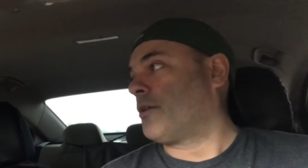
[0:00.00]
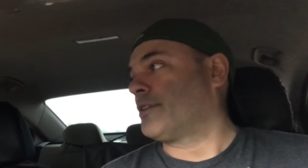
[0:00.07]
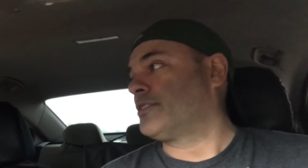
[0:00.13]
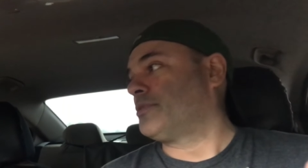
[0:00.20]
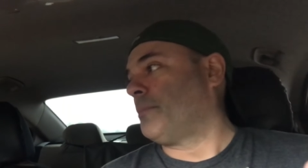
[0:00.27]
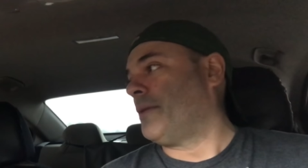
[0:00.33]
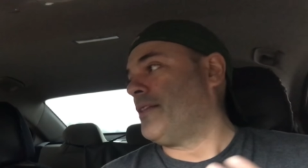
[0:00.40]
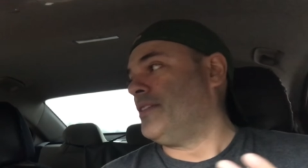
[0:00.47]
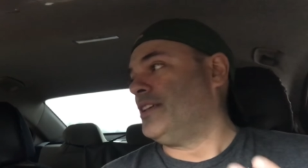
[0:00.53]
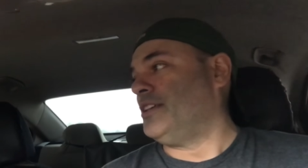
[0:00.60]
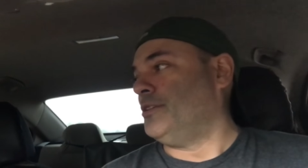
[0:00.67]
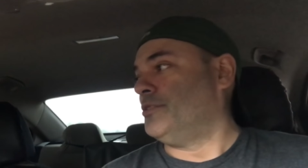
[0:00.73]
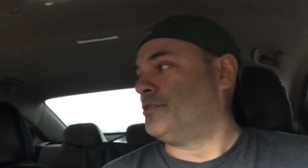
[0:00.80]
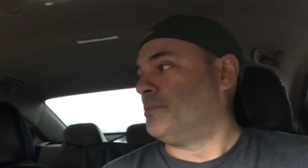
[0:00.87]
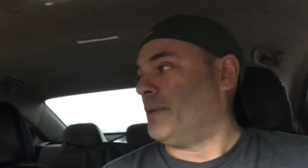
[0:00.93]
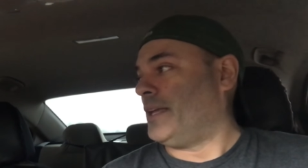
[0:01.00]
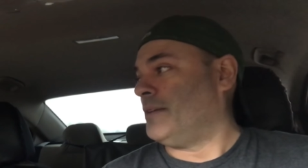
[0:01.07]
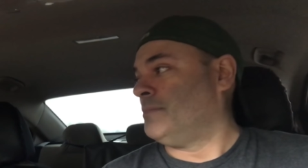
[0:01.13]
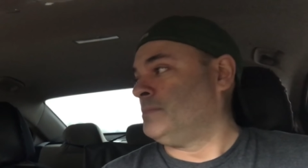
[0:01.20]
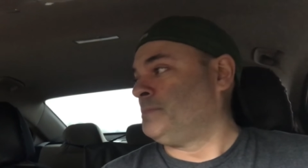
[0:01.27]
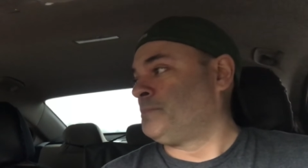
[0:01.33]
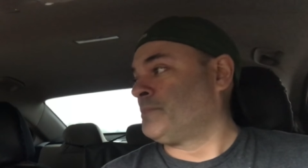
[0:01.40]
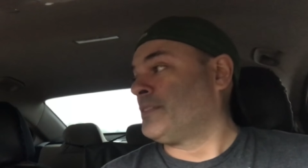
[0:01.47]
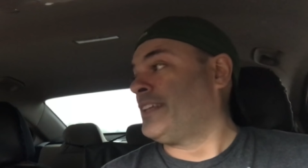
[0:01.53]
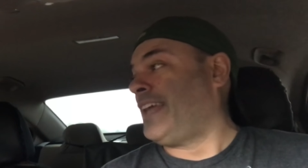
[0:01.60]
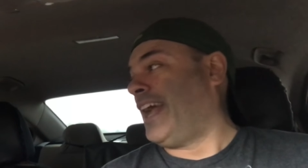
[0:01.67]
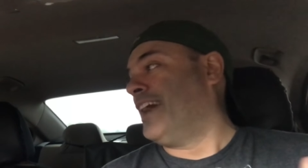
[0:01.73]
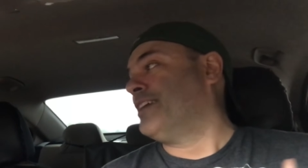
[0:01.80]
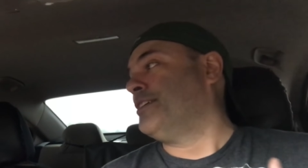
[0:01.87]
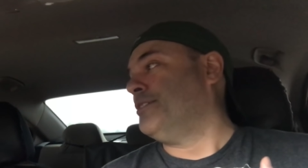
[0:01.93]
or somebody that used me.
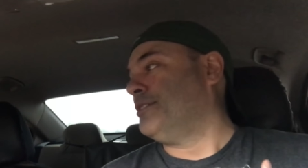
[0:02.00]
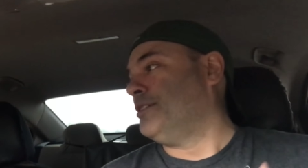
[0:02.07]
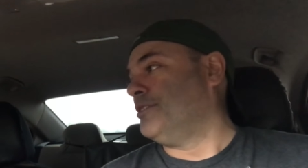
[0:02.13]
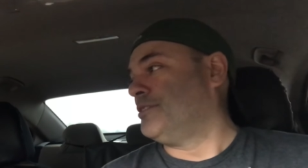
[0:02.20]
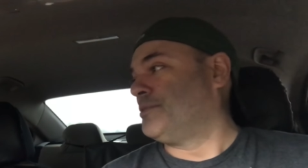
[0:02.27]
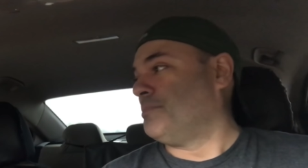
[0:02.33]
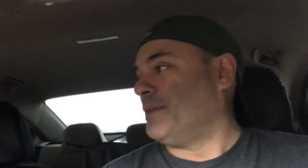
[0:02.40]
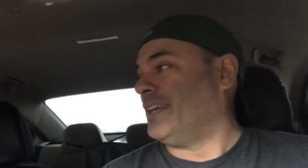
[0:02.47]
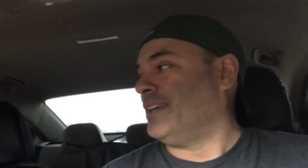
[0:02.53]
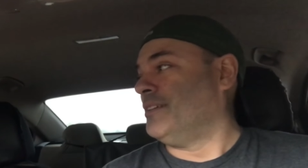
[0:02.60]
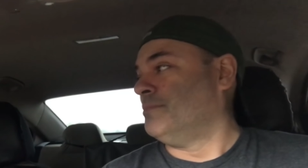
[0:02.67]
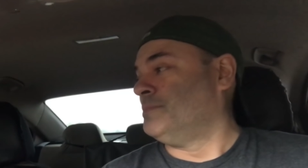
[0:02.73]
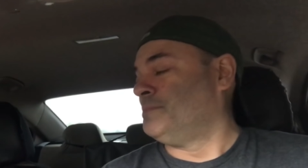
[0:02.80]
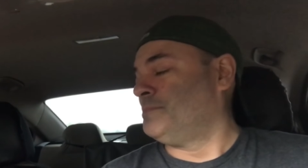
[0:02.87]
Yeah, you used me.